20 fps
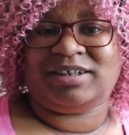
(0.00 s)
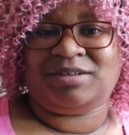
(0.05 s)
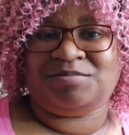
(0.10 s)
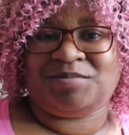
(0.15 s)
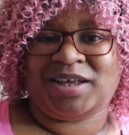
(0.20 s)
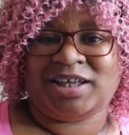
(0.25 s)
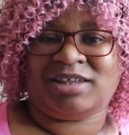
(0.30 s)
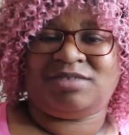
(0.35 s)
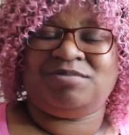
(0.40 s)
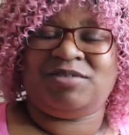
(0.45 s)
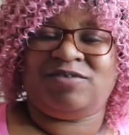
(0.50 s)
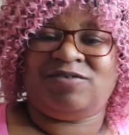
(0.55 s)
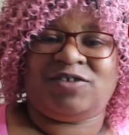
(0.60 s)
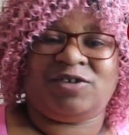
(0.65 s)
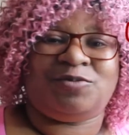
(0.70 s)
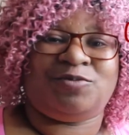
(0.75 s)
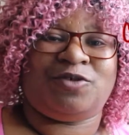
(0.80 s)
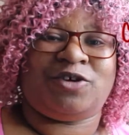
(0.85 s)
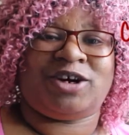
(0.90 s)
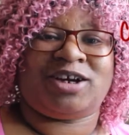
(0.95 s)
It makes me
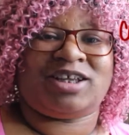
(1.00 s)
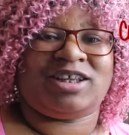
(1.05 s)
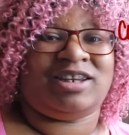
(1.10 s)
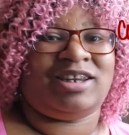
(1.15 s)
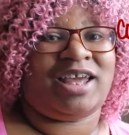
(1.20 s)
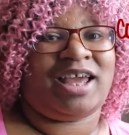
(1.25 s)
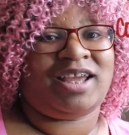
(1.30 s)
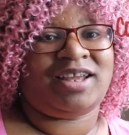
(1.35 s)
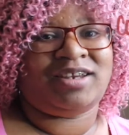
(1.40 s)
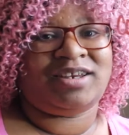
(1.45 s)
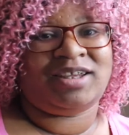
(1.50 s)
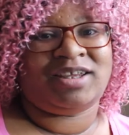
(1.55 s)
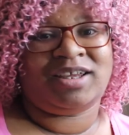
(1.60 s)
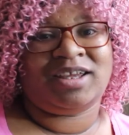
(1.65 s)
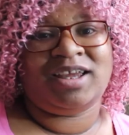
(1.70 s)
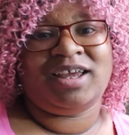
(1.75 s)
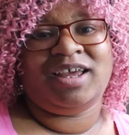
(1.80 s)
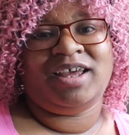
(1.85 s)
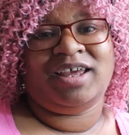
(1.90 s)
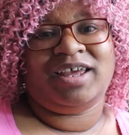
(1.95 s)
feel more
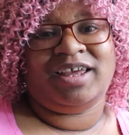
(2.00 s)
connected